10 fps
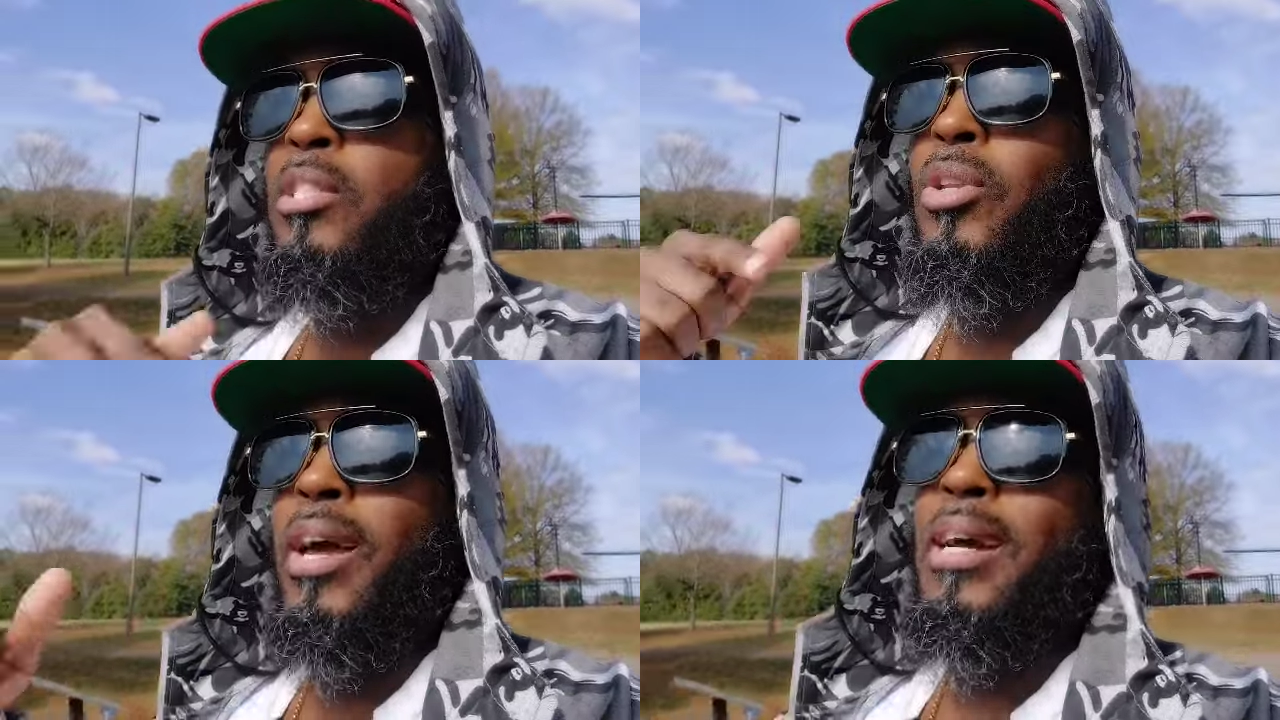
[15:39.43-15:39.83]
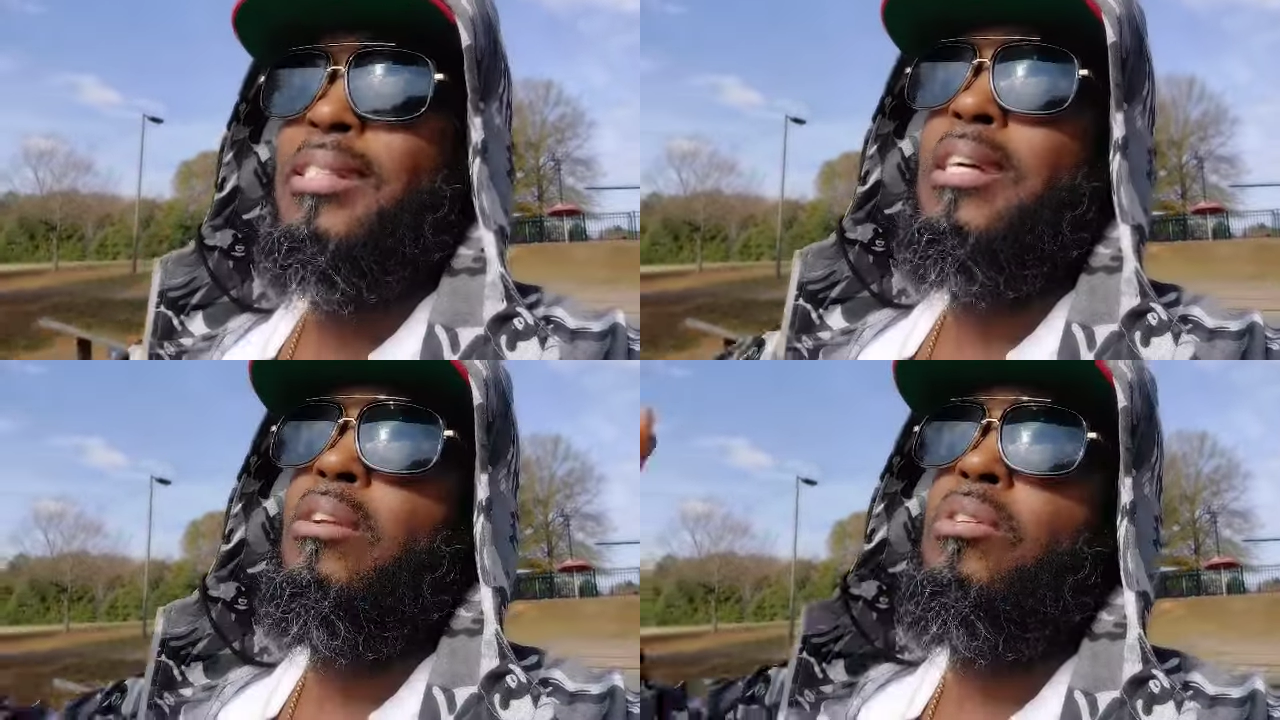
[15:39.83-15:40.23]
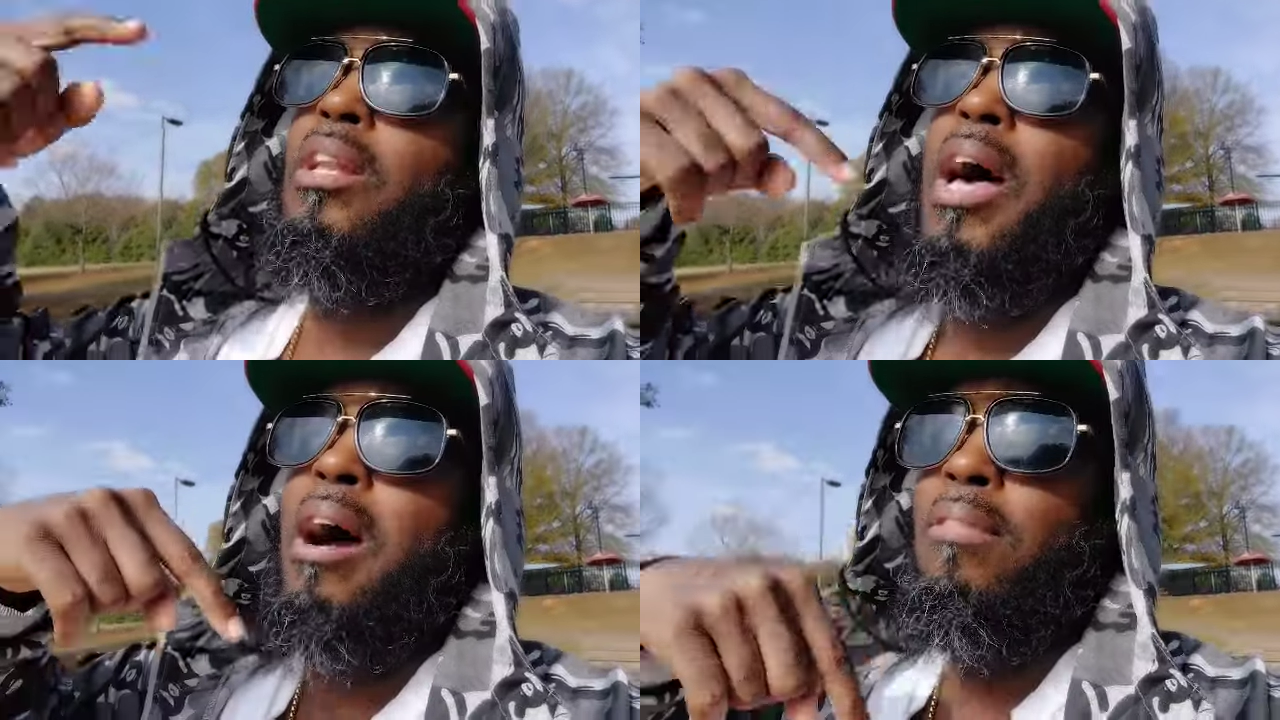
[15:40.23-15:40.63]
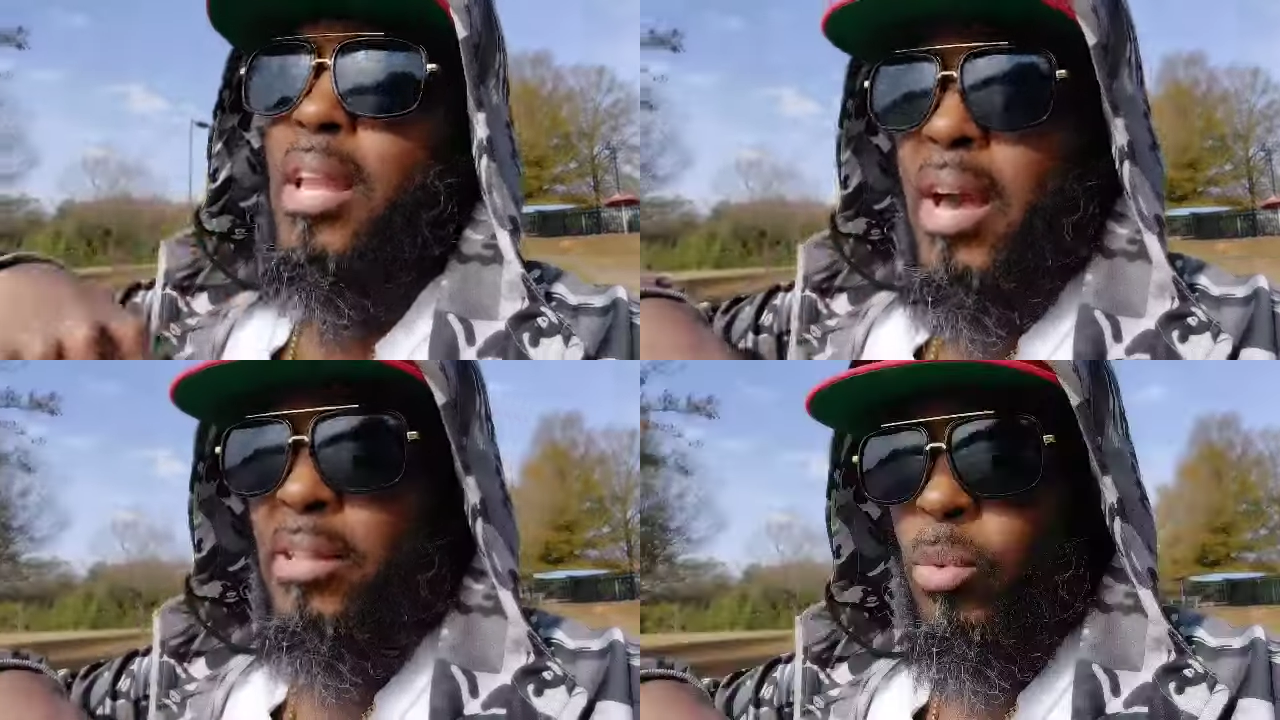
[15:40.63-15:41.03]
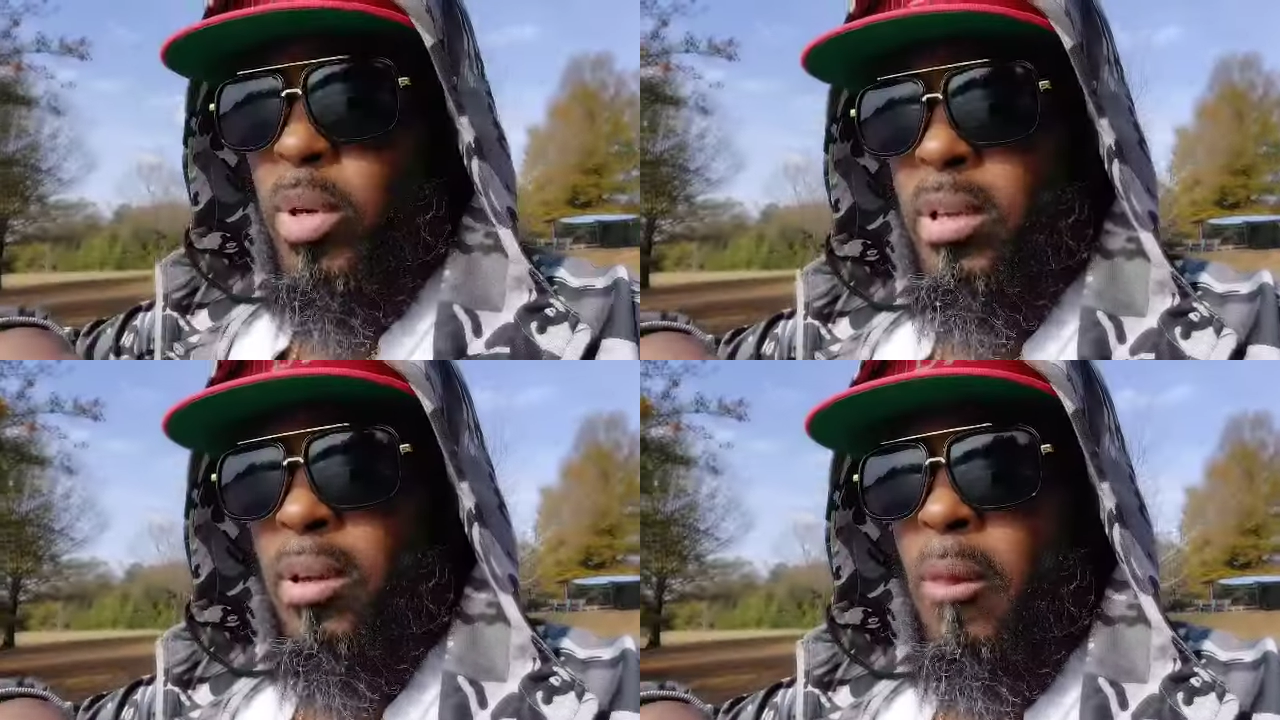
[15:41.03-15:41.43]
So like I said on the live last
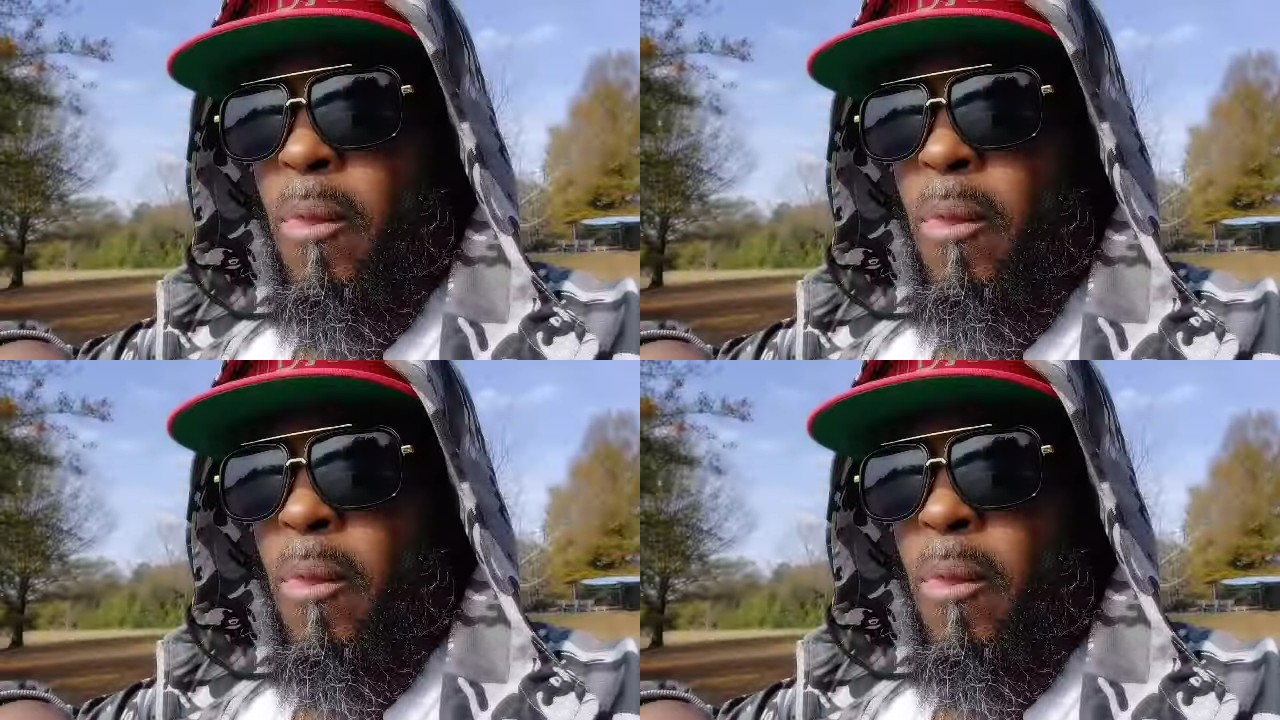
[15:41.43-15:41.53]
week,